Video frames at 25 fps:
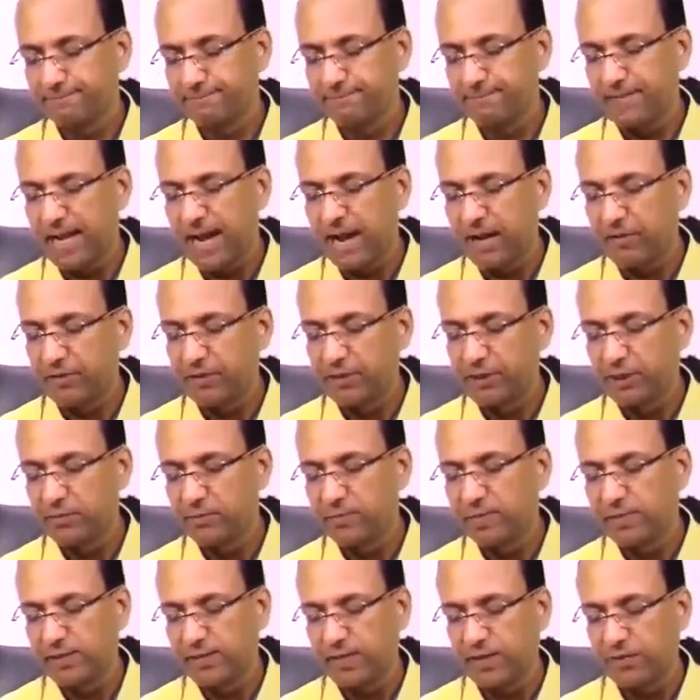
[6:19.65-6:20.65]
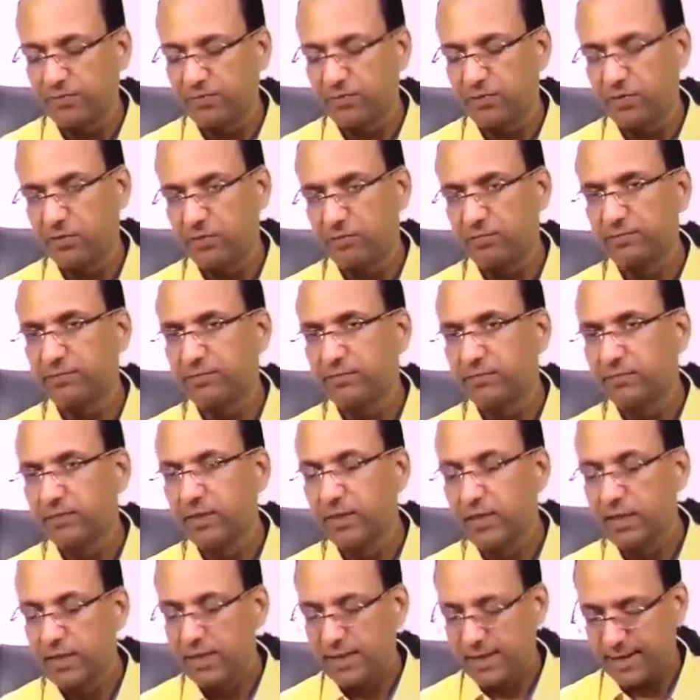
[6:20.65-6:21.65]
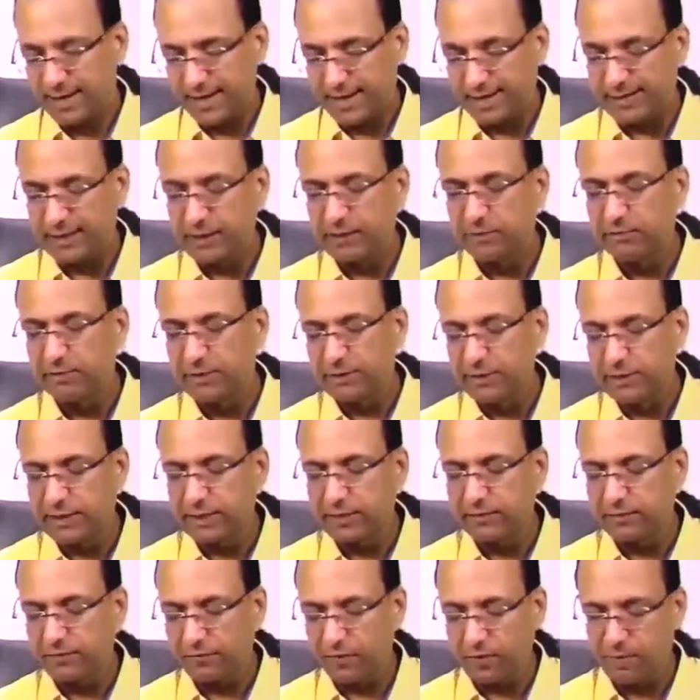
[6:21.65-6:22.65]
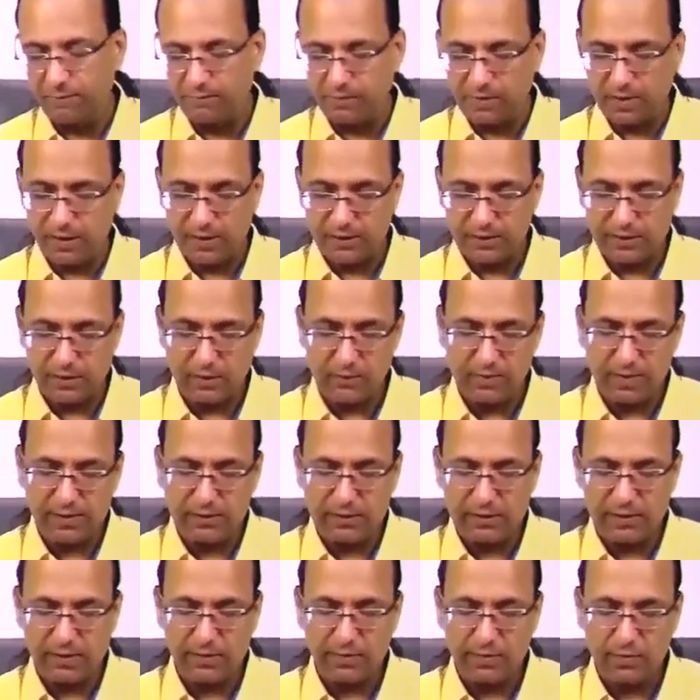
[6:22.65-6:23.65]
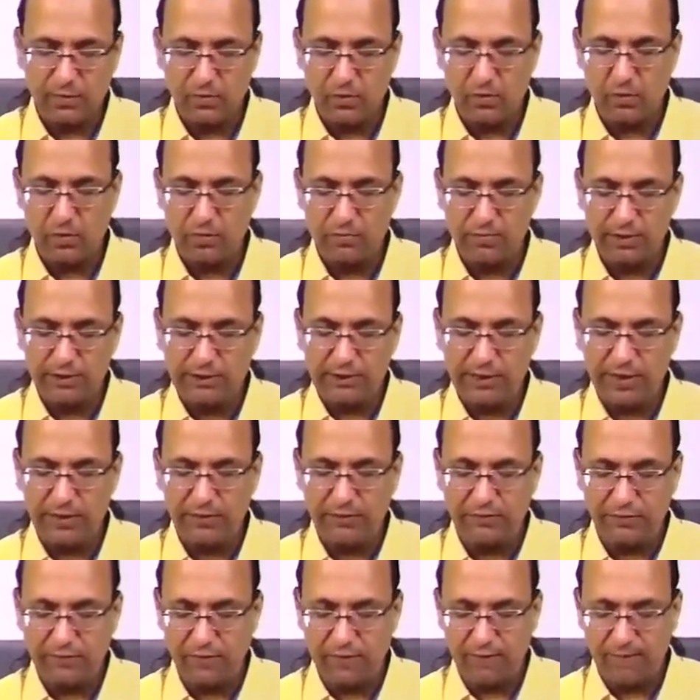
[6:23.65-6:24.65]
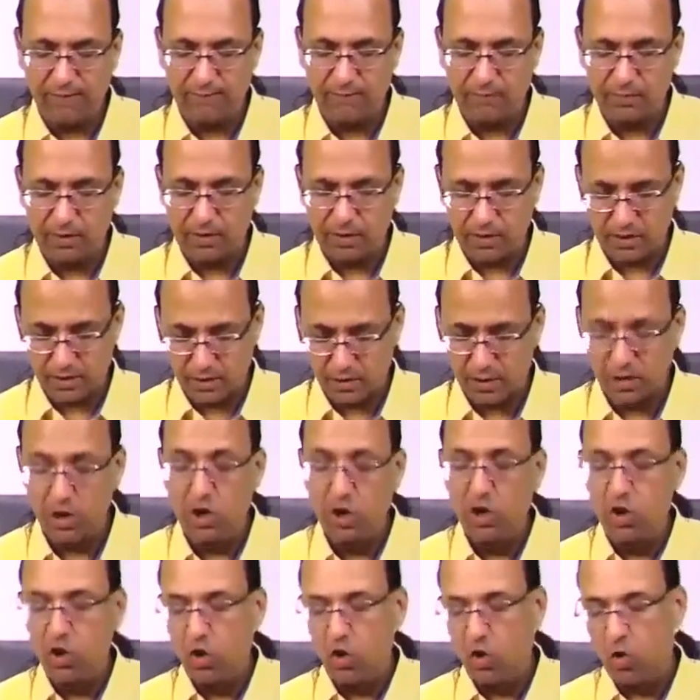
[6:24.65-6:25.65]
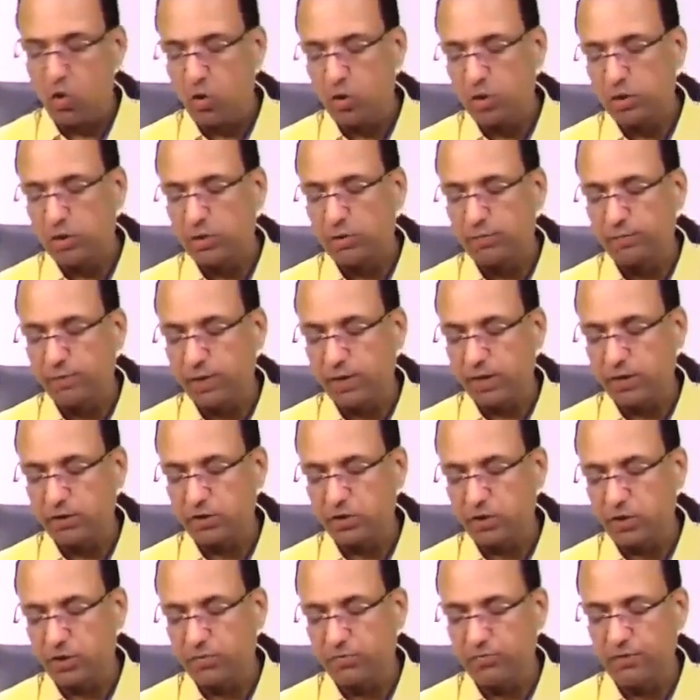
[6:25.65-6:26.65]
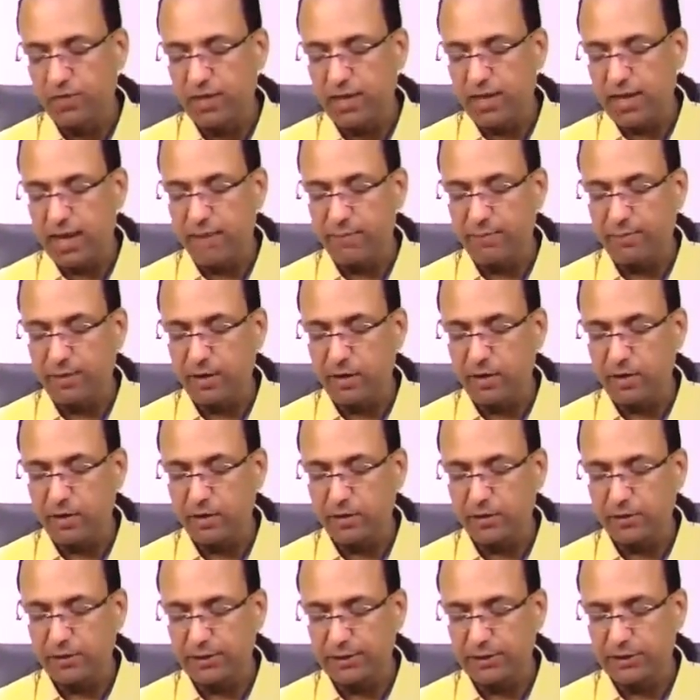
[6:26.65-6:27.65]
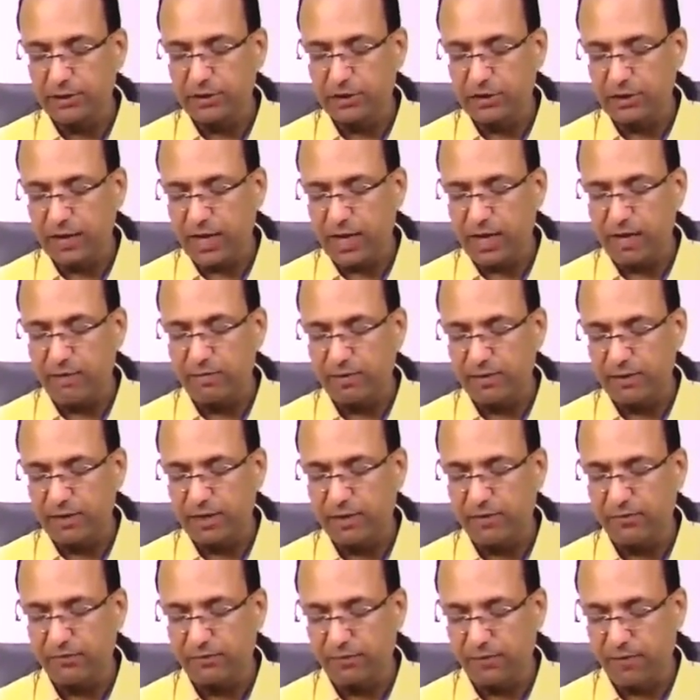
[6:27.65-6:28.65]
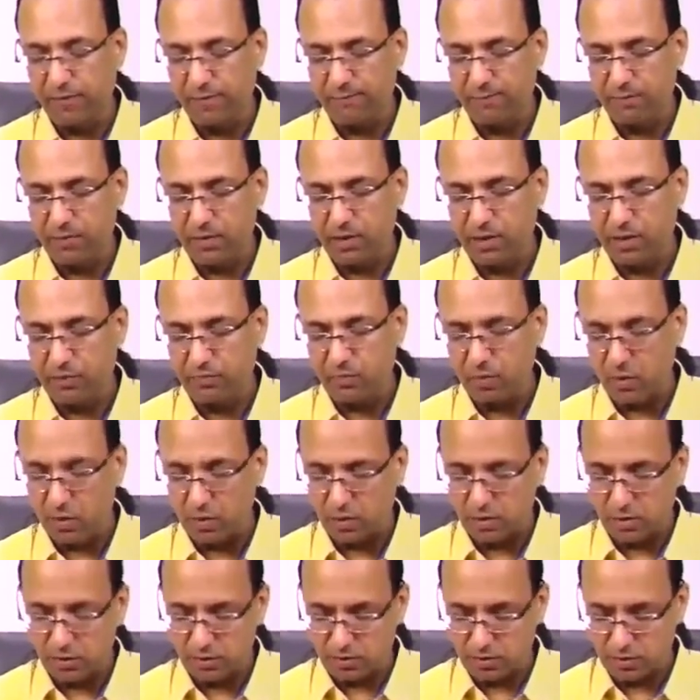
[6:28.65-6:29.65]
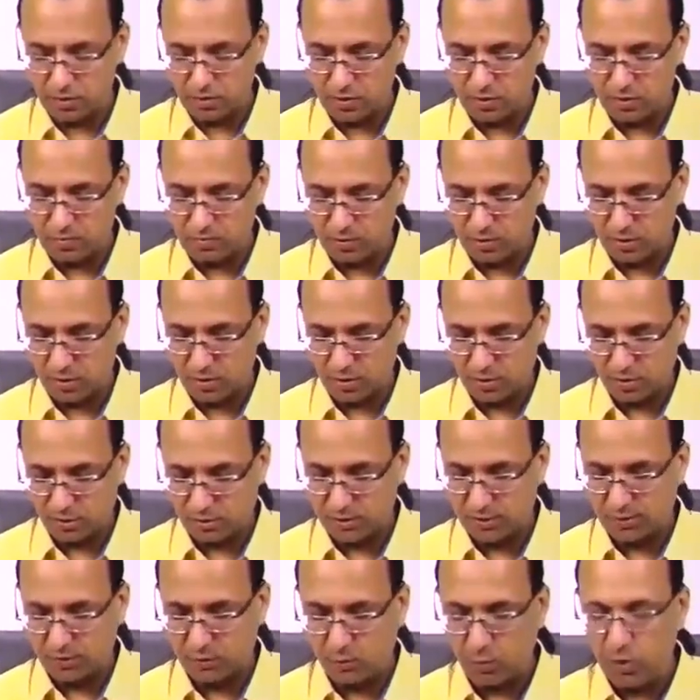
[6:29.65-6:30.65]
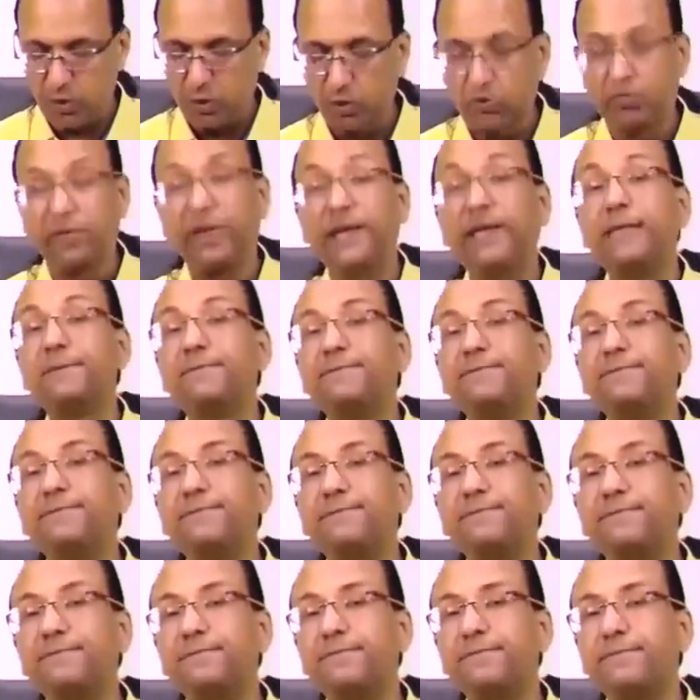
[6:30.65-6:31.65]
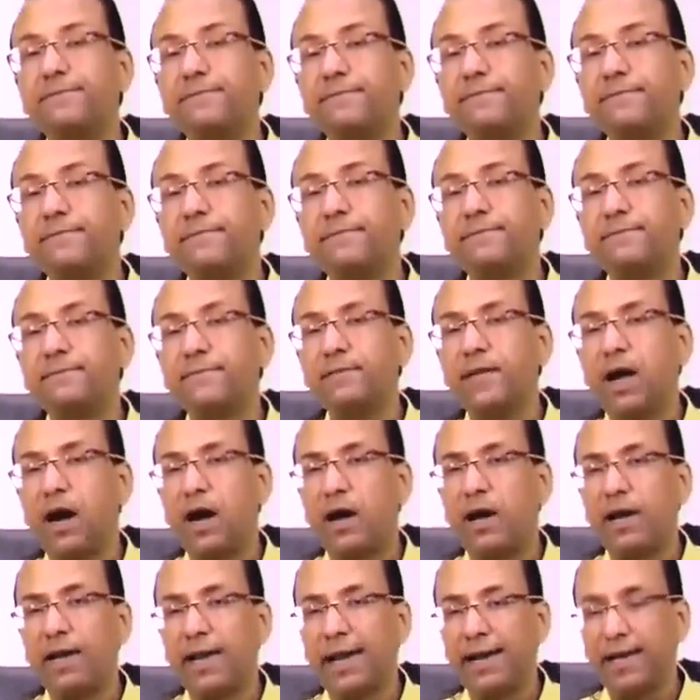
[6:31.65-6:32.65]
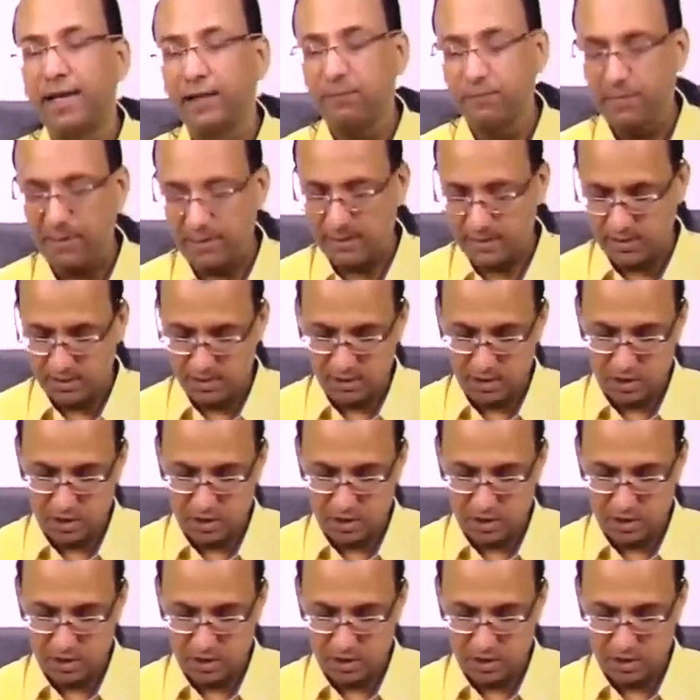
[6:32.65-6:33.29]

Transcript: And which is missing from? It is missing from nasal vestibule, missing from the oral part of the epiglottis, and missing from the vocal cord, because this 1, 2, 3 are lined by